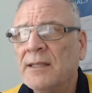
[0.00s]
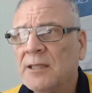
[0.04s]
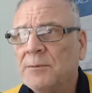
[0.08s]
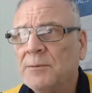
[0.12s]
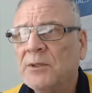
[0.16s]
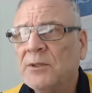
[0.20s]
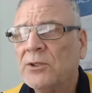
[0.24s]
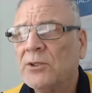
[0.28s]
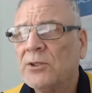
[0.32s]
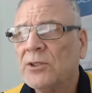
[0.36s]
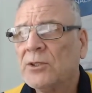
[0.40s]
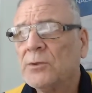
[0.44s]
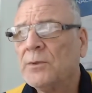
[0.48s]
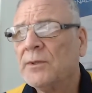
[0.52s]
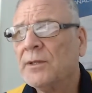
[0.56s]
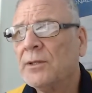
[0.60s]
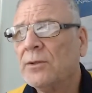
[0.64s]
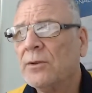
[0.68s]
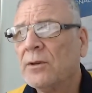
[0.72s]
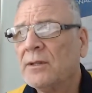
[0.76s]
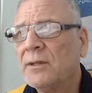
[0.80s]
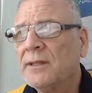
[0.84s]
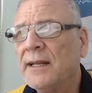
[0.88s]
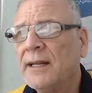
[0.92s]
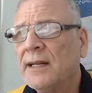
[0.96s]
Just because we're
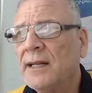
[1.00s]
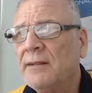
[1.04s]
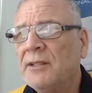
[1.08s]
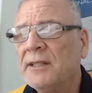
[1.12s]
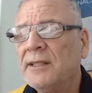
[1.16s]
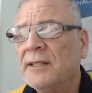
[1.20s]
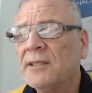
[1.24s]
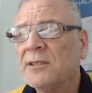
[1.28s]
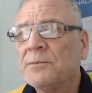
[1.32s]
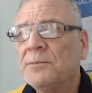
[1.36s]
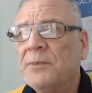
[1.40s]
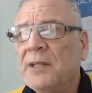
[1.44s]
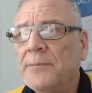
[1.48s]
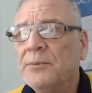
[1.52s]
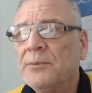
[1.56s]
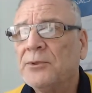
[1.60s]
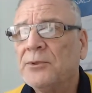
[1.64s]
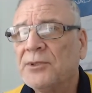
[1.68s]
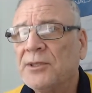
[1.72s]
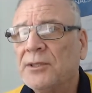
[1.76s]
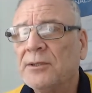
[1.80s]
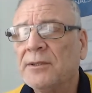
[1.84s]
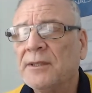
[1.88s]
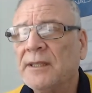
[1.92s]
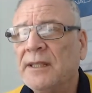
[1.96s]
in lockdown and everything else,
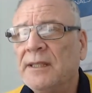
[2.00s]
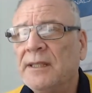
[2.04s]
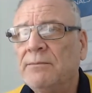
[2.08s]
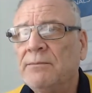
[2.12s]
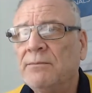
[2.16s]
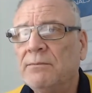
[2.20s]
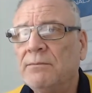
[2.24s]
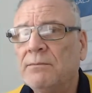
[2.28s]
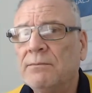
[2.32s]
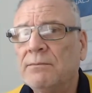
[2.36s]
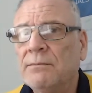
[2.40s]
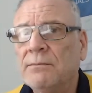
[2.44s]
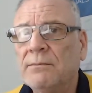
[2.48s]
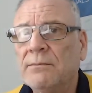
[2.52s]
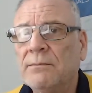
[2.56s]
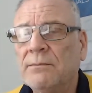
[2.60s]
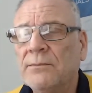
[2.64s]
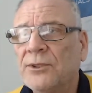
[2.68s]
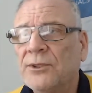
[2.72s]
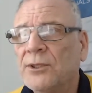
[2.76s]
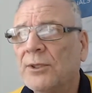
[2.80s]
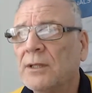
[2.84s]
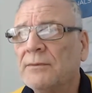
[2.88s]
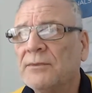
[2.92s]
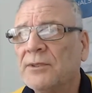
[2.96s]
people still need
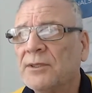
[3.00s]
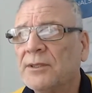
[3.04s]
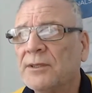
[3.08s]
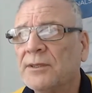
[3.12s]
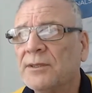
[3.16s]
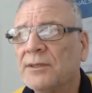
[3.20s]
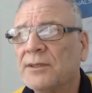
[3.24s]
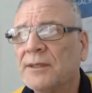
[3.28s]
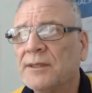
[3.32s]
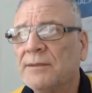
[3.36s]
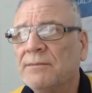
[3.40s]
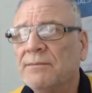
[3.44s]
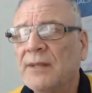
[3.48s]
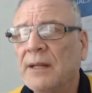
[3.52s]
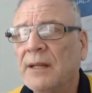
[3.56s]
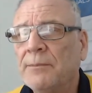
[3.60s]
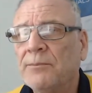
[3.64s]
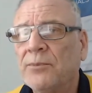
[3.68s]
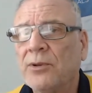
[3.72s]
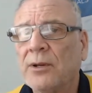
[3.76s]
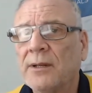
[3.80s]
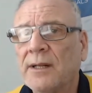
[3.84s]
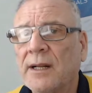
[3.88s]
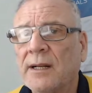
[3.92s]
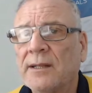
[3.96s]
services
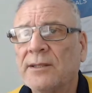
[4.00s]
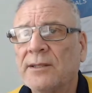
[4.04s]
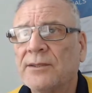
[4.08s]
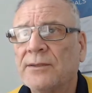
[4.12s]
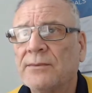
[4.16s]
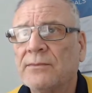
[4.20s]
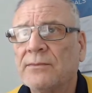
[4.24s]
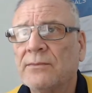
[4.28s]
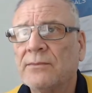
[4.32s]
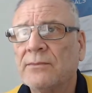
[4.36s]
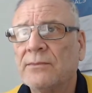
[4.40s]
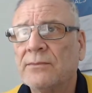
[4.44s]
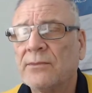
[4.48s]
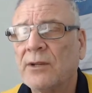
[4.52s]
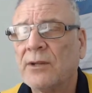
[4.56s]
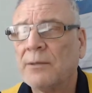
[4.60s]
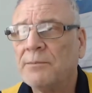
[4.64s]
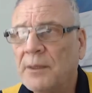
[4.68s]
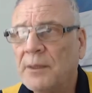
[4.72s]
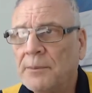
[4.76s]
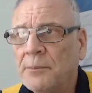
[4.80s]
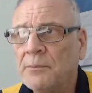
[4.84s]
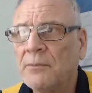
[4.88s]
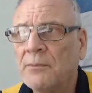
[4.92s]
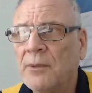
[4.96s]
and products,
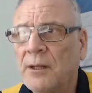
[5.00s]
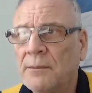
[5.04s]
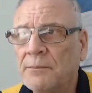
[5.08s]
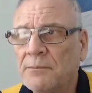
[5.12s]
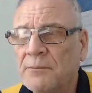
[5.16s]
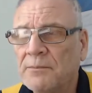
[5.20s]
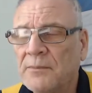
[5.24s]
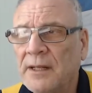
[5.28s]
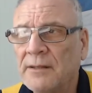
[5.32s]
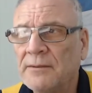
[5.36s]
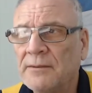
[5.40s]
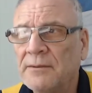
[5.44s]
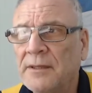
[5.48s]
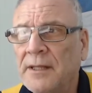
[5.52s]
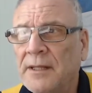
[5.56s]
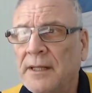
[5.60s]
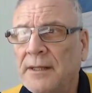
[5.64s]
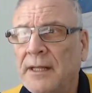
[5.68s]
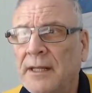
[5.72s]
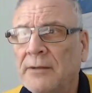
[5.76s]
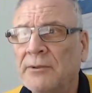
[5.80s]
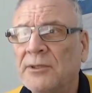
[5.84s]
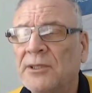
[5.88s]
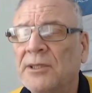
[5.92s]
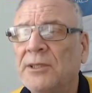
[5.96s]
right? But there
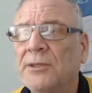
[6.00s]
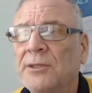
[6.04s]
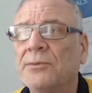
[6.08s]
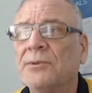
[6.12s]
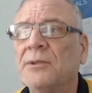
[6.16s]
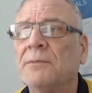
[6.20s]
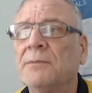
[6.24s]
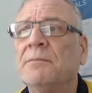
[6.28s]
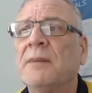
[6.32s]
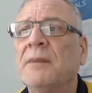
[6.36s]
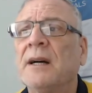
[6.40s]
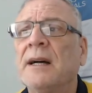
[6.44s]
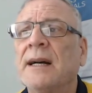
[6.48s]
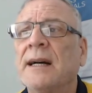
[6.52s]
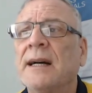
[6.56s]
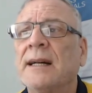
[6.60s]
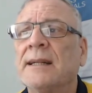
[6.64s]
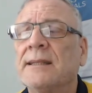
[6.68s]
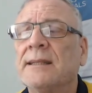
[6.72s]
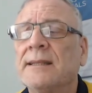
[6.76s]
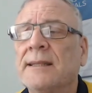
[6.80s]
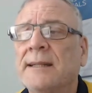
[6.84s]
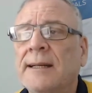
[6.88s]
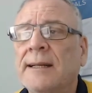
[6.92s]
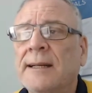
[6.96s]
is still
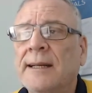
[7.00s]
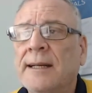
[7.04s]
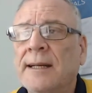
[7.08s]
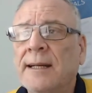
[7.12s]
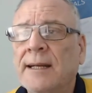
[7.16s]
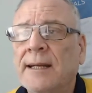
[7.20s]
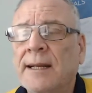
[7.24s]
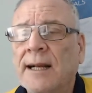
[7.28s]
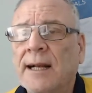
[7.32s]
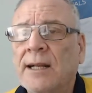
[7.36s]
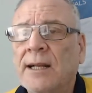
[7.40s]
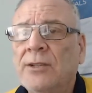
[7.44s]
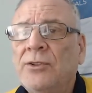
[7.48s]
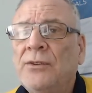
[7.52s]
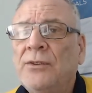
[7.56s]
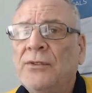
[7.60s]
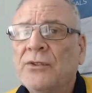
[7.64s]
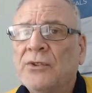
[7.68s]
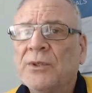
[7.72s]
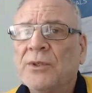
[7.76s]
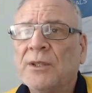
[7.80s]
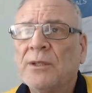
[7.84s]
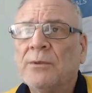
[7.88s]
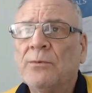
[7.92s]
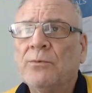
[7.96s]
demand. You
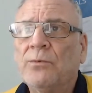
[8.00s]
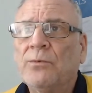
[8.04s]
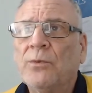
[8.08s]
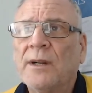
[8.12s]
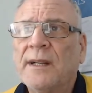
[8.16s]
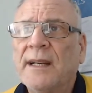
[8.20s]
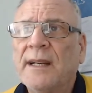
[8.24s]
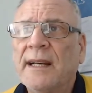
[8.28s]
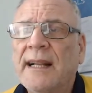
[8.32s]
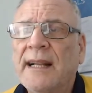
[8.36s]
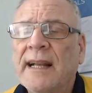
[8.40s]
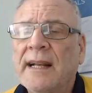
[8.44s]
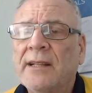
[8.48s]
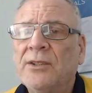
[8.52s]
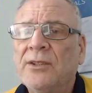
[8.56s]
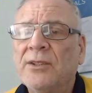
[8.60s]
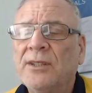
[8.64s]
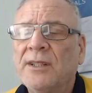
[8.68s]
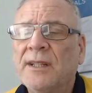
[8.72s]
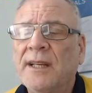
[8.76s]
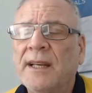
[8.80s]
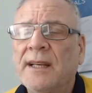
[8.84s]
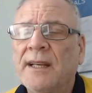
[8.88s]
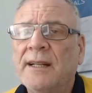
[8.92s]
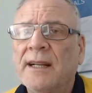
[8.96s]
just got to work out how
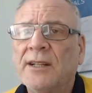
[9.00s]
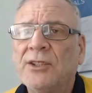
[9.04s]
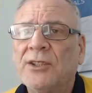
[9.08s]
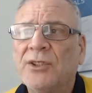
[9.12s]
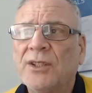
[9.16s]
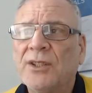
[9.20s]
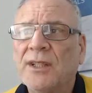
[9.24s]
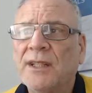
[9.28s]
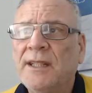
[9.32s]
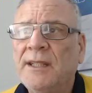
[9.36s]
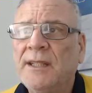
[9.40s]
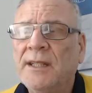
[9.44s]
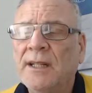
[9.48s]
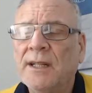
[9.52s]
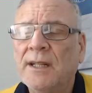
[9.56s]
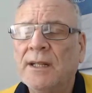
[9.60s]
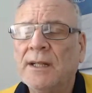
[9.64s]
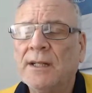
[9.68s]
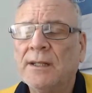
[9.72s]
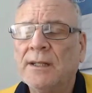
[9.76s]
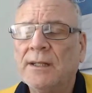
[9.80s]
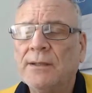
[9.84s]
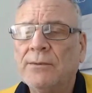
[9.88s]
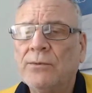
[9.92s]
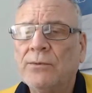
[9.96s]
you can actually